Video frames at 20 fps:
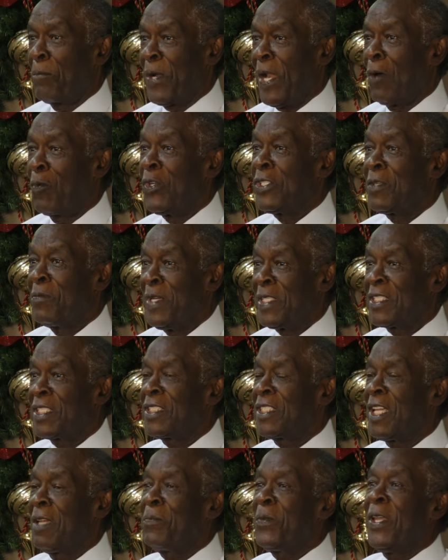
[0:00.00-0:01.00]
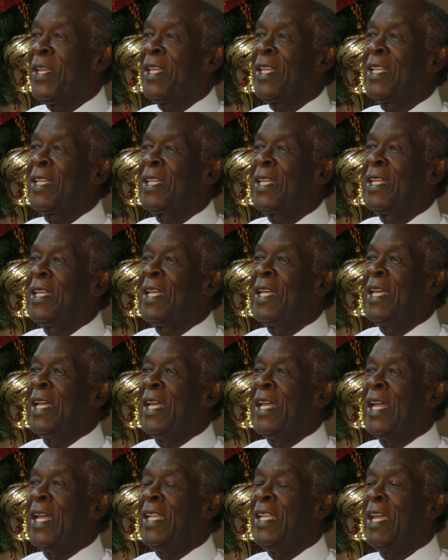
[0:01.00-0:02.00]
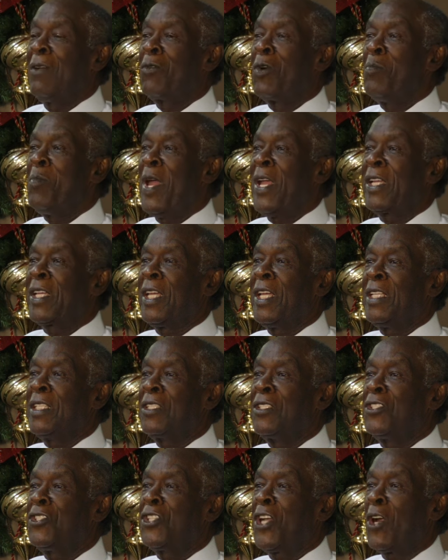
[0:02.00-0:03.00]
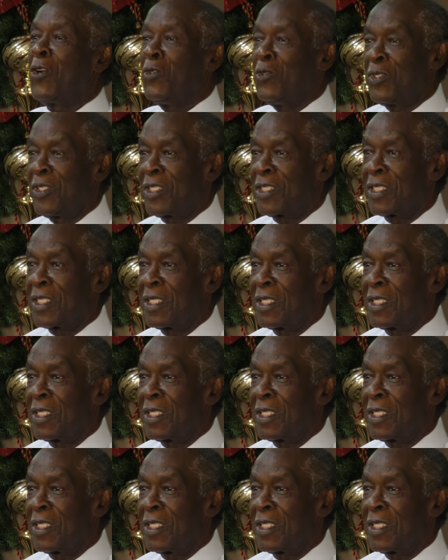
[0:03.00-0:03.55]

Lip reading: But I went to Mississippi, and they were making shirts.